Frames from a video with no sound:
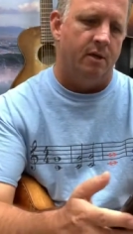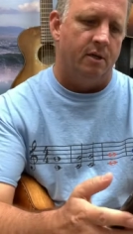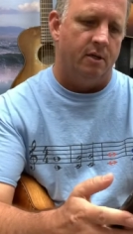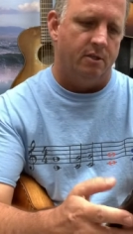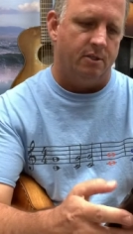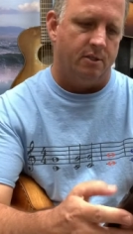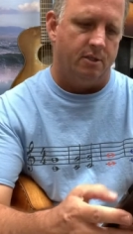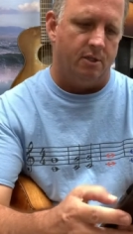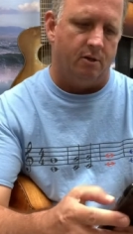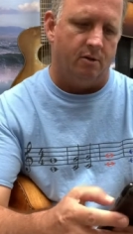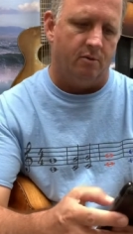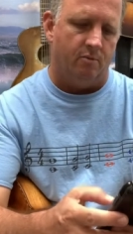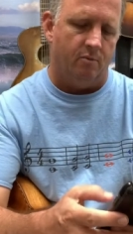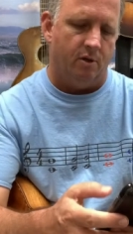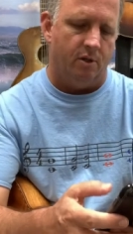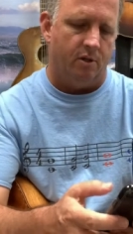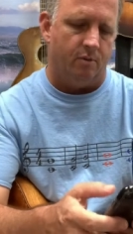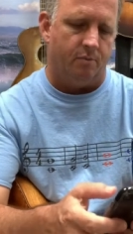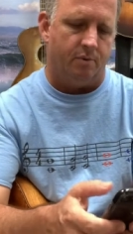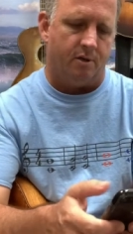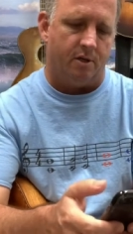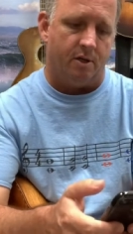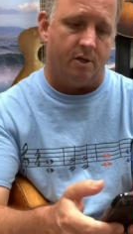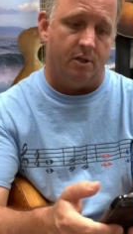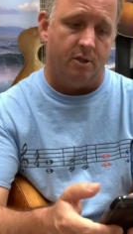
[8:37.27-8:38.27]
So with
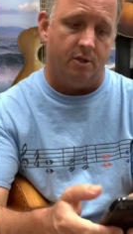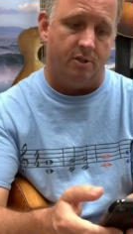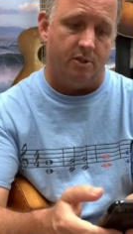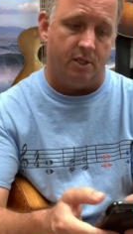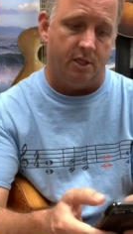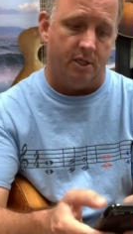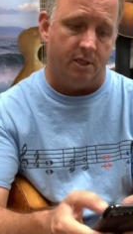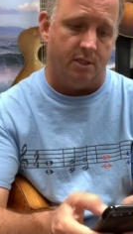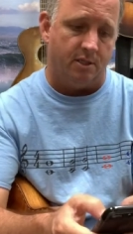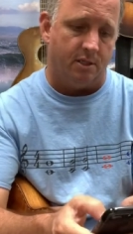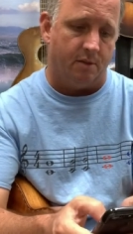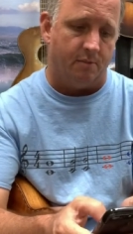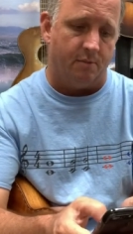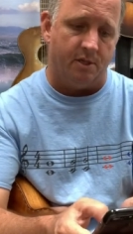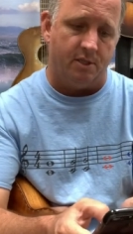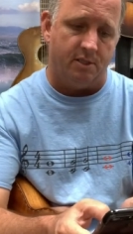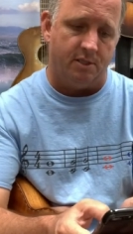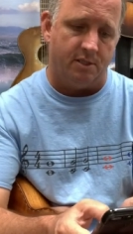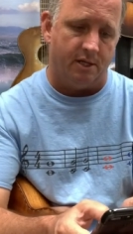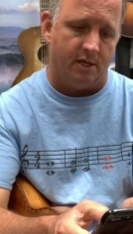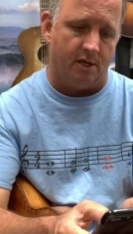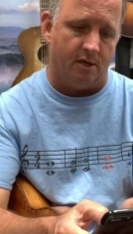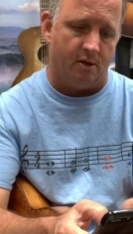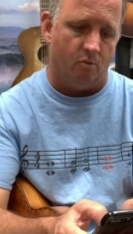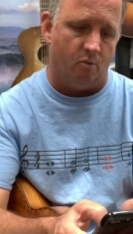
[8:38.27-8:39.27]
apologies, I'm going to
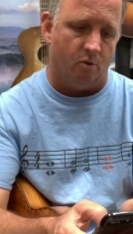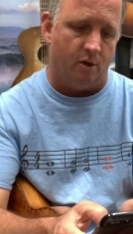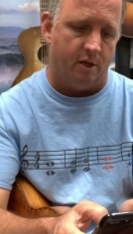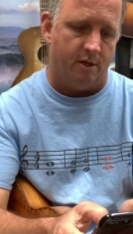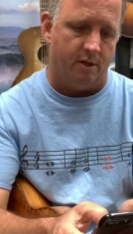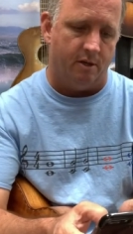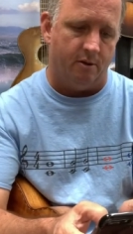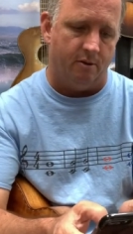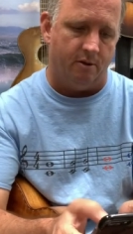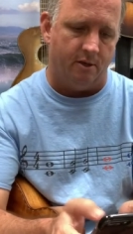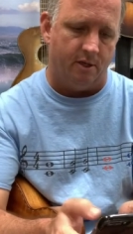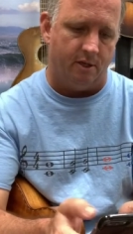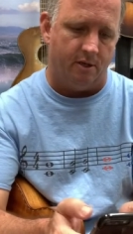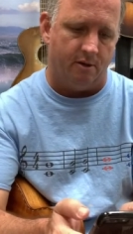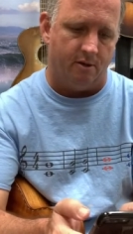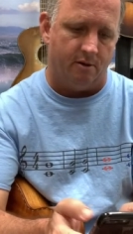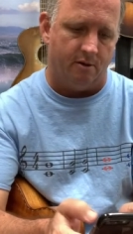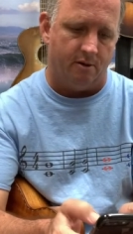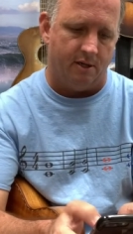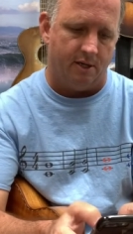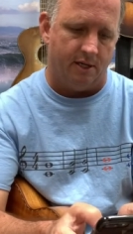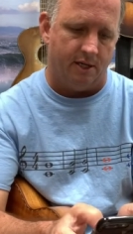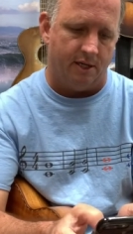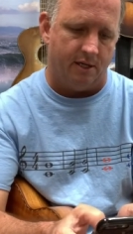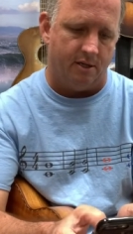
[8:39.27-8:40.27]
stay on one note
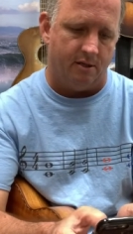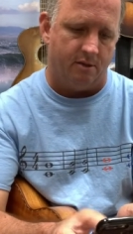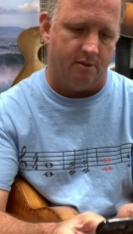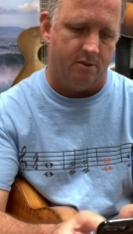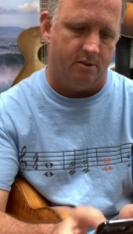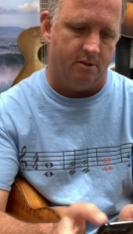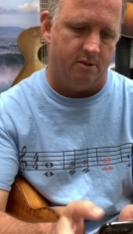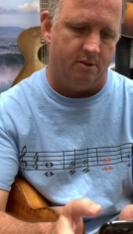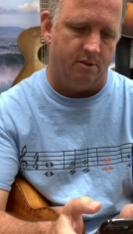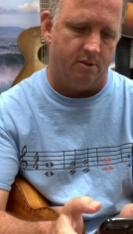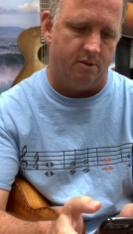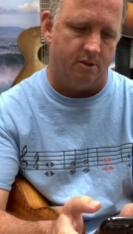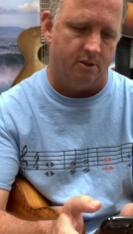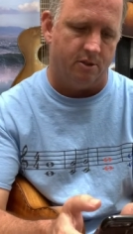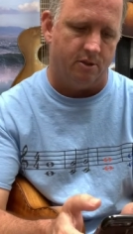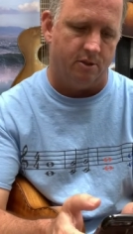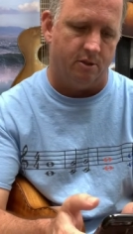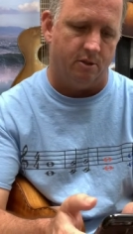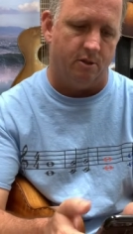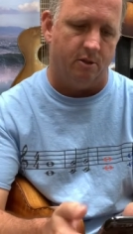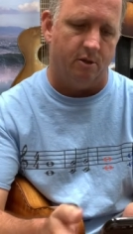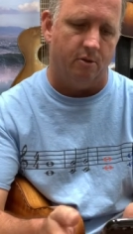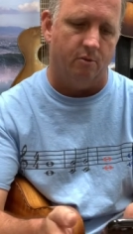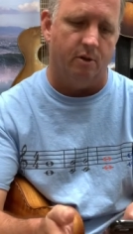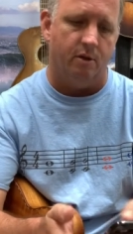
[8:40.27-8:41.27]
here and just
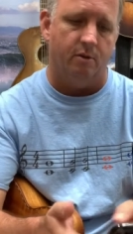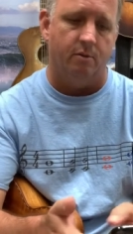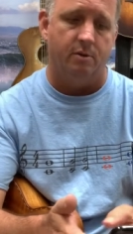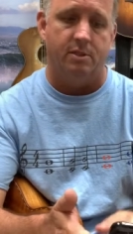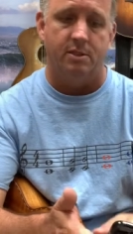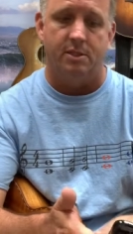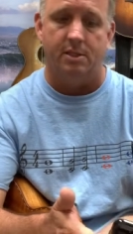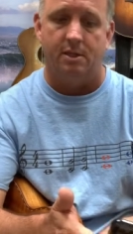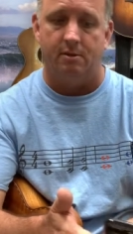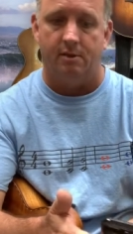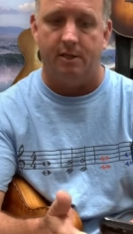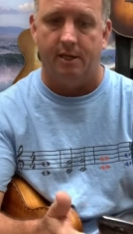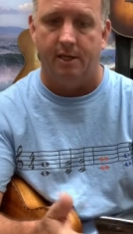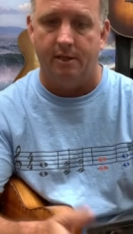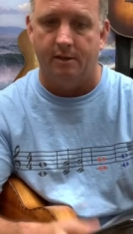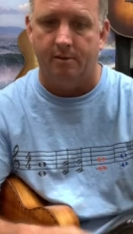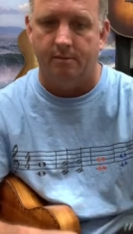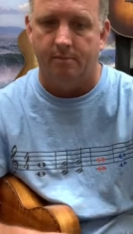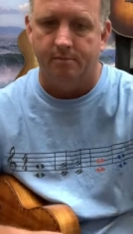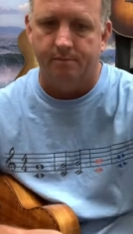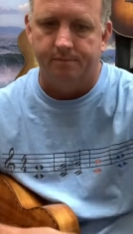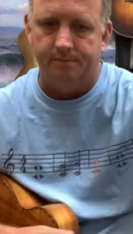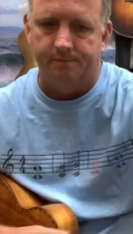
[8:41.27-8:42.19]
show you what it would sound like.